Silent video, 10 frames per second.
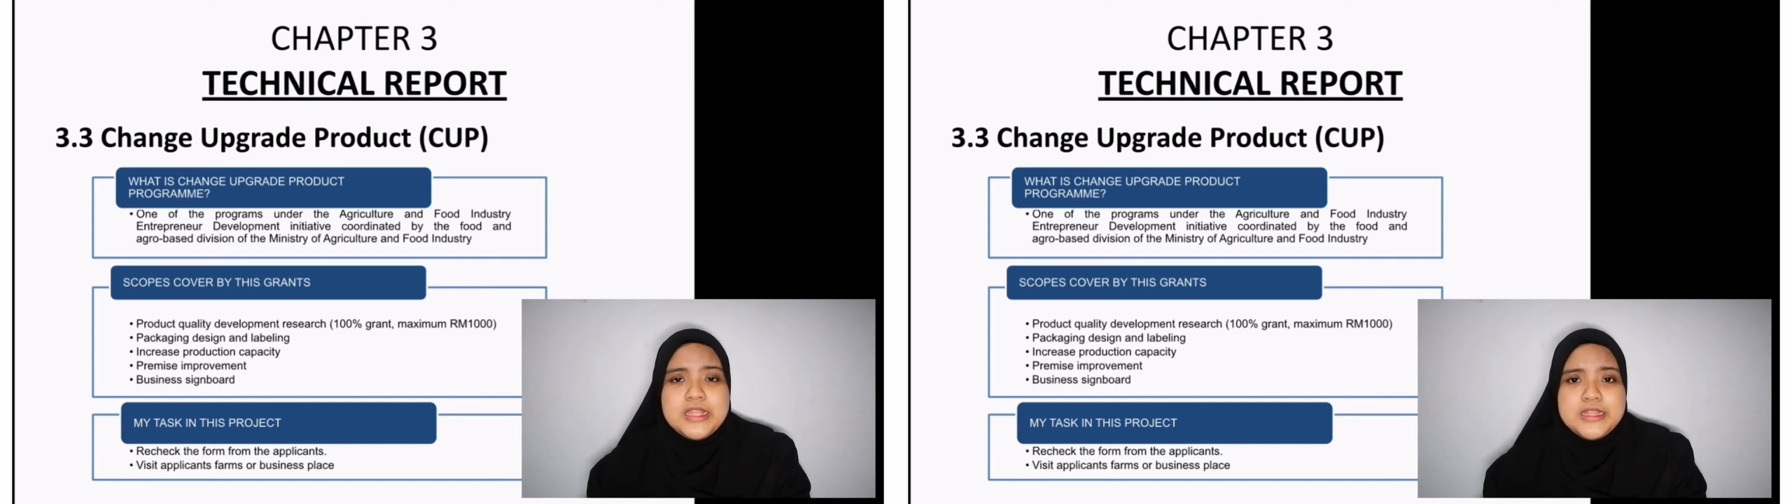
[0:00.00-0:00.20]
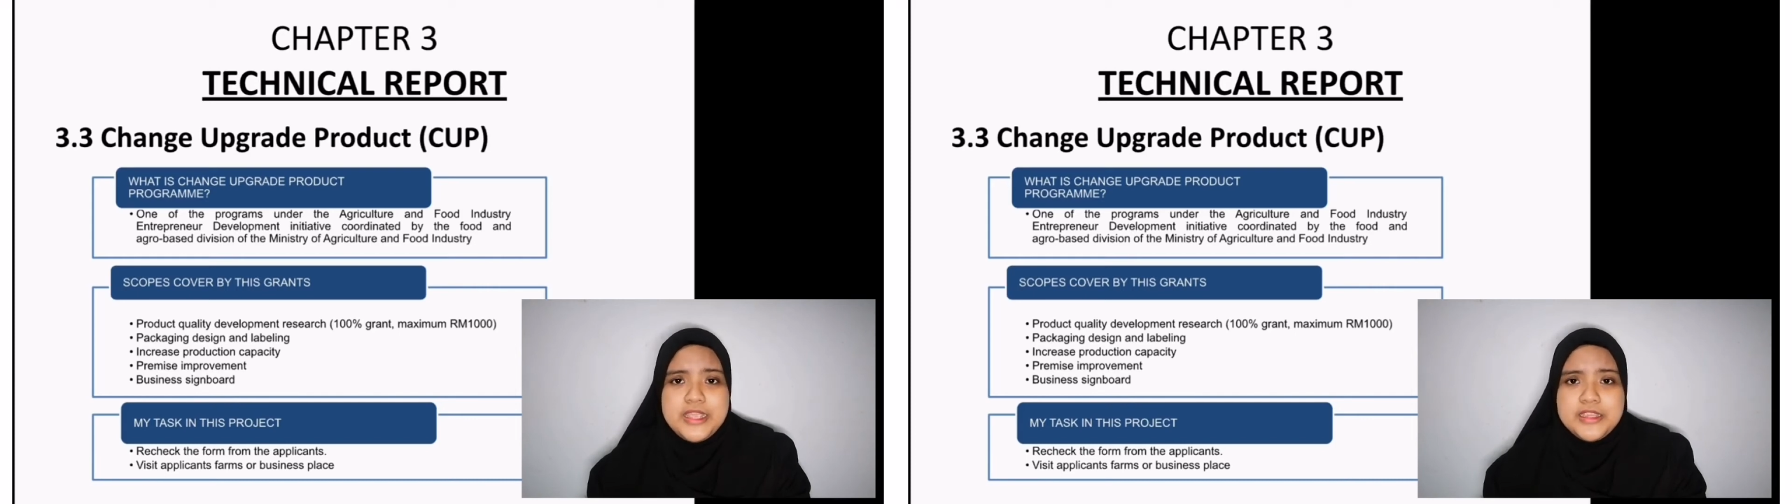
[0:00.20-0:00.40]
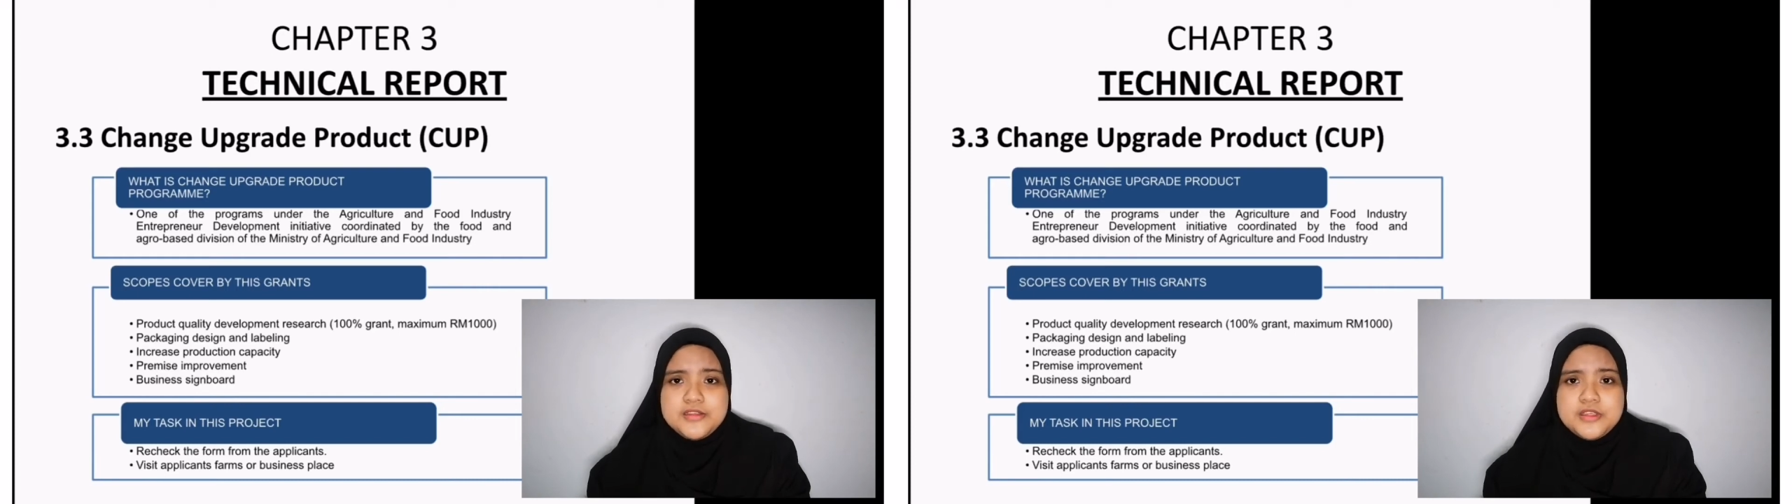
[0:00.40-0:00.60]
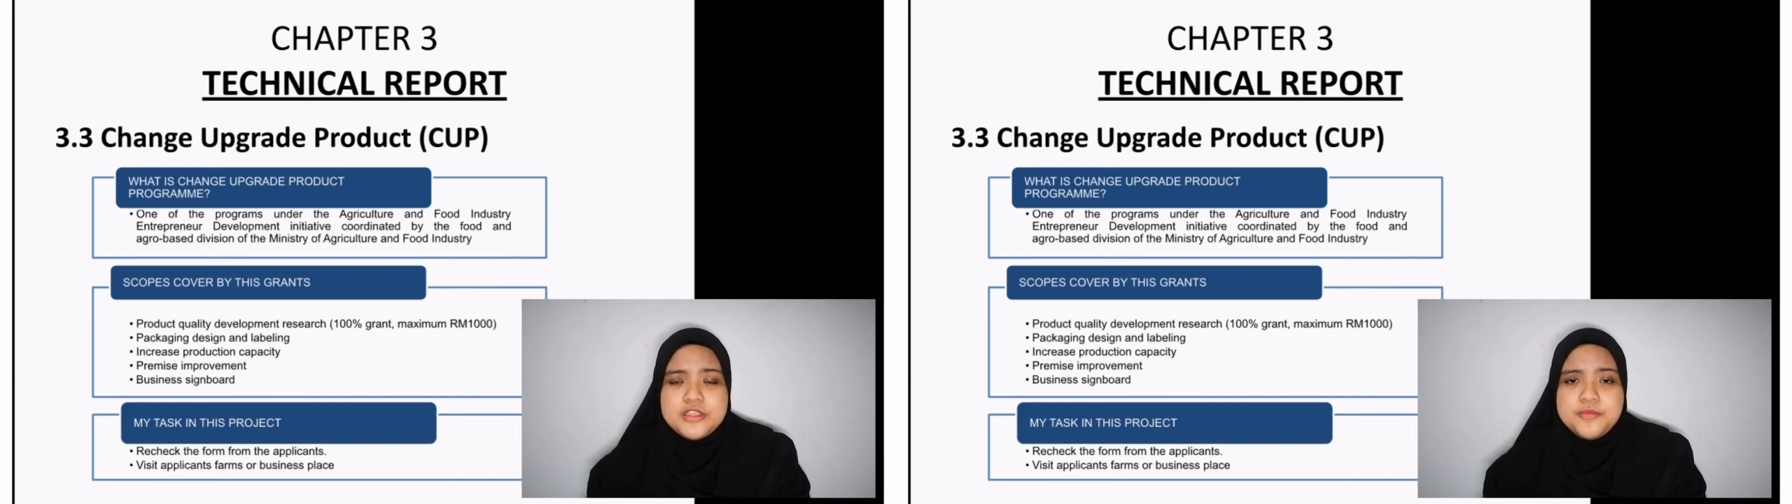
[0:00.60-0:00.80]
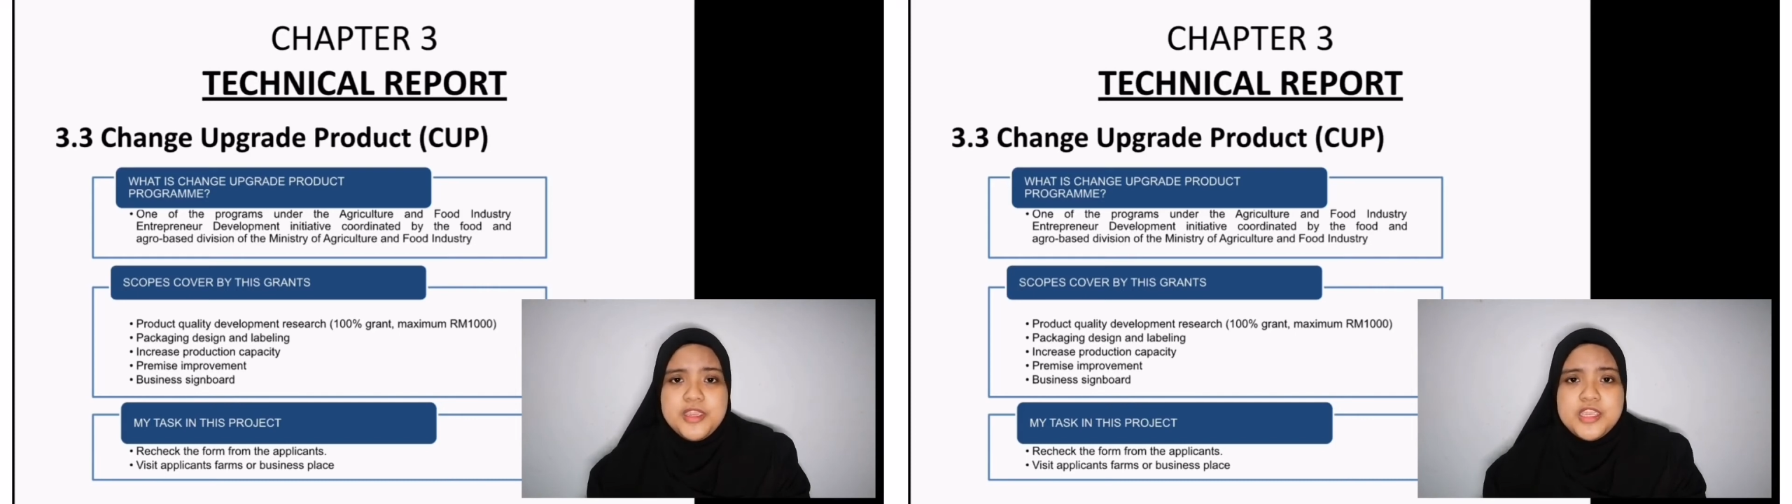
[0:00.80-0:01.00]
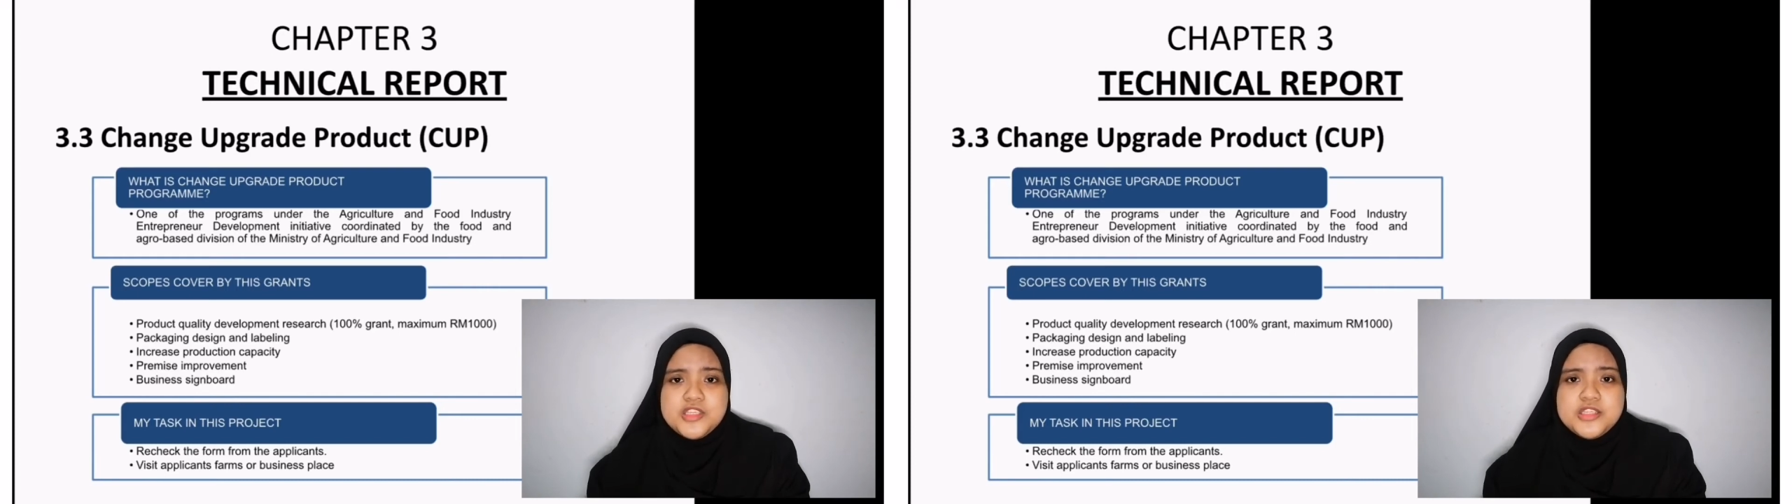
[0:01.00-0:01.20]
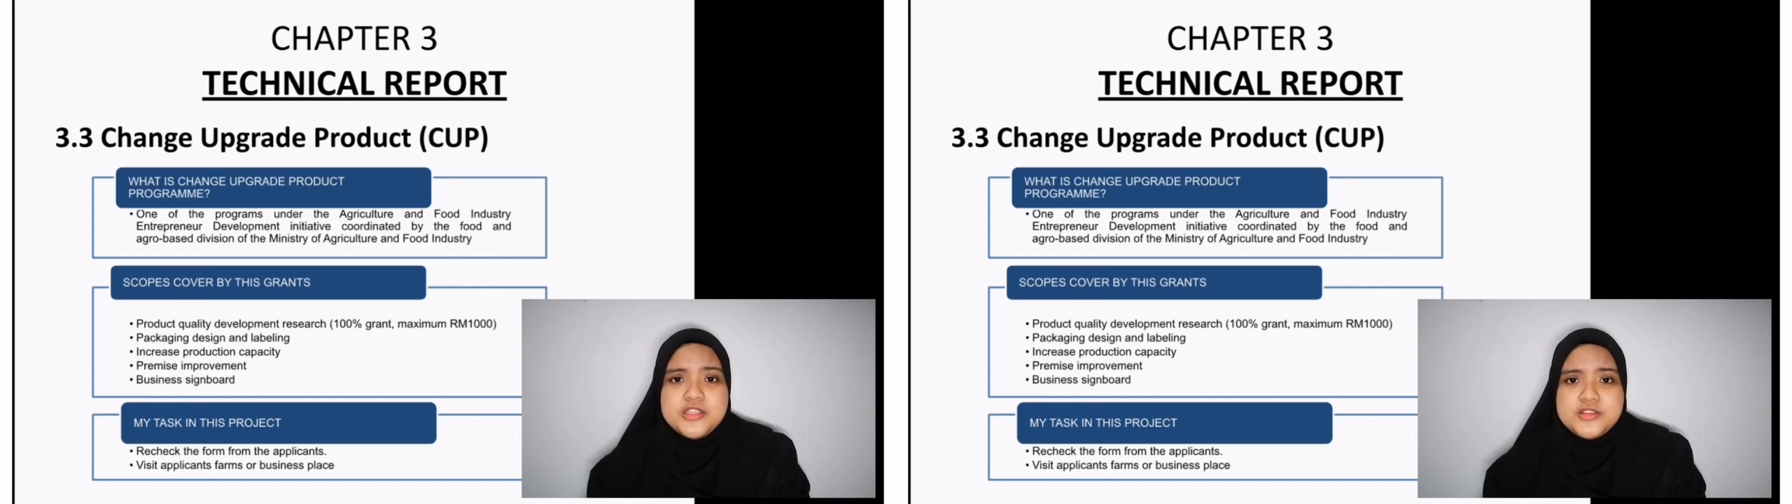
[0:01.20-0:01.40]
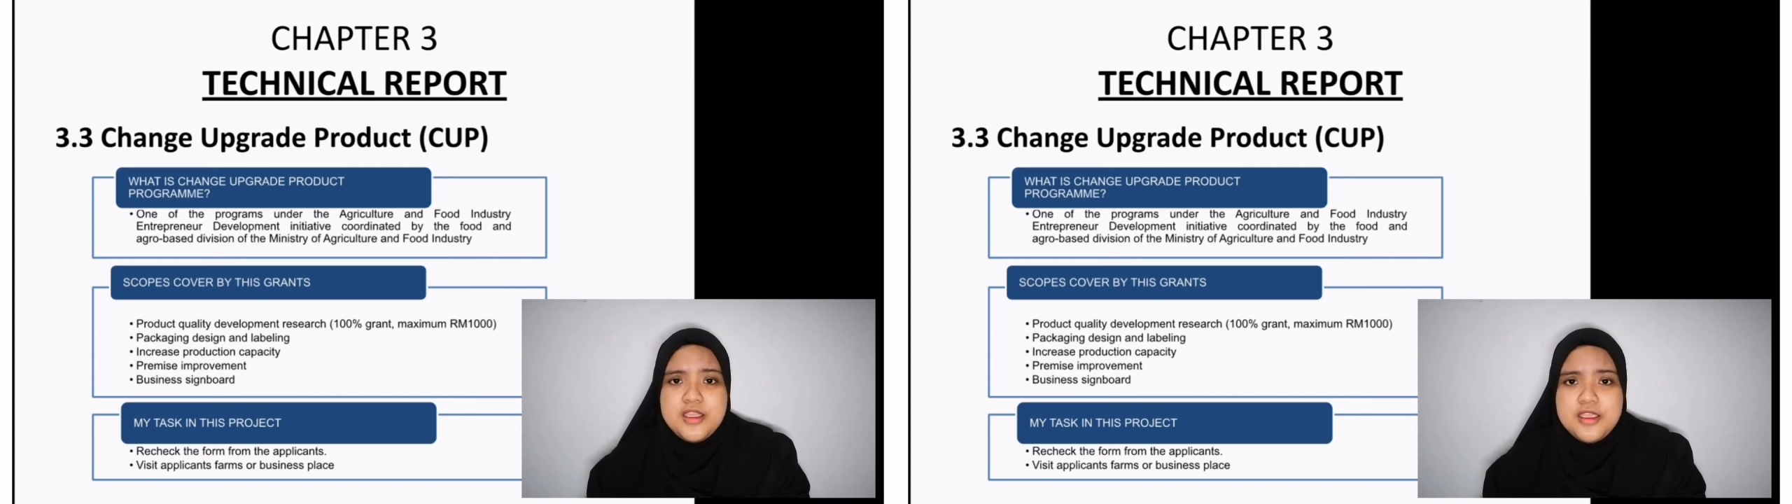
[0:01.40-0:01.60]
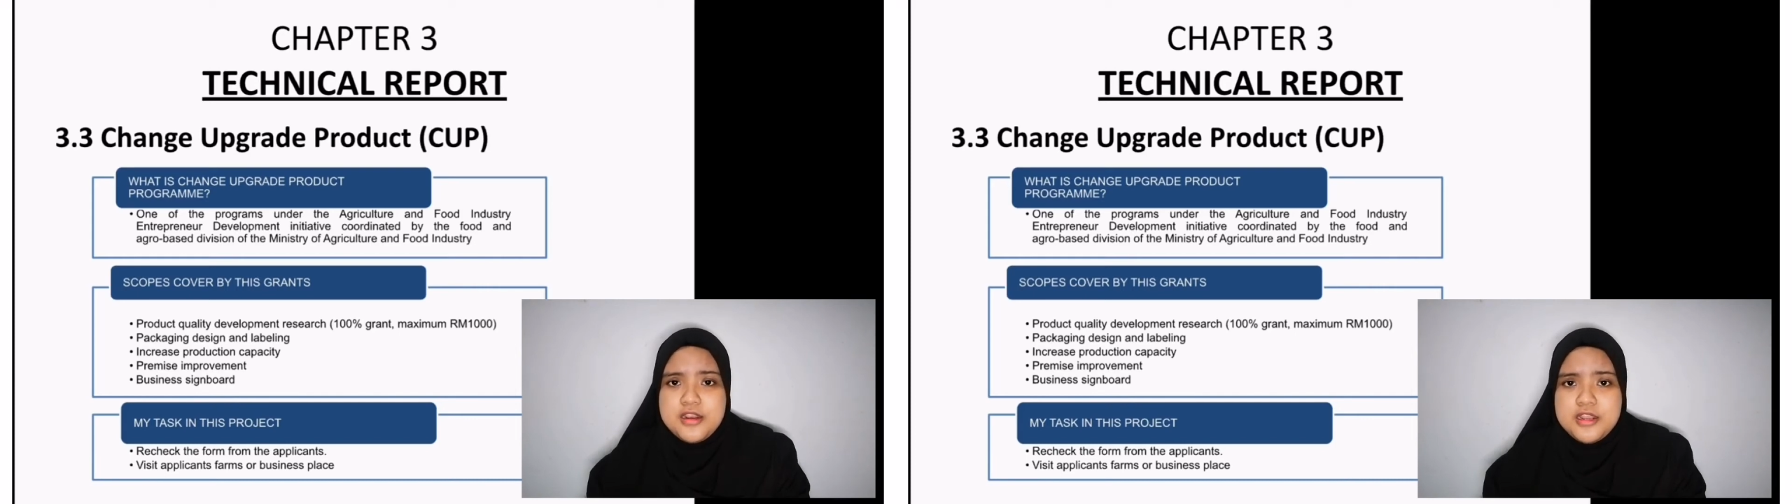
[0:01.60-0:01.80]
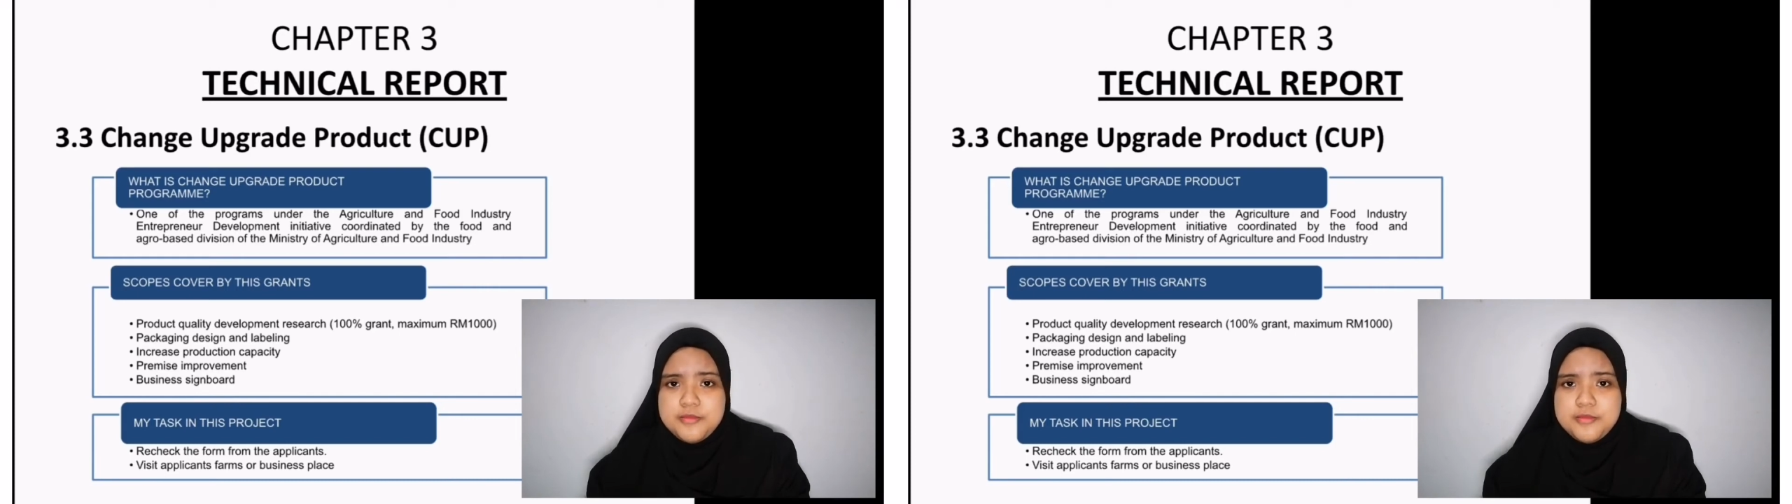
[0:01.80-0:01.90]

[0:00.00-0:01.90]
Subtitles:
Next is Packaging Design and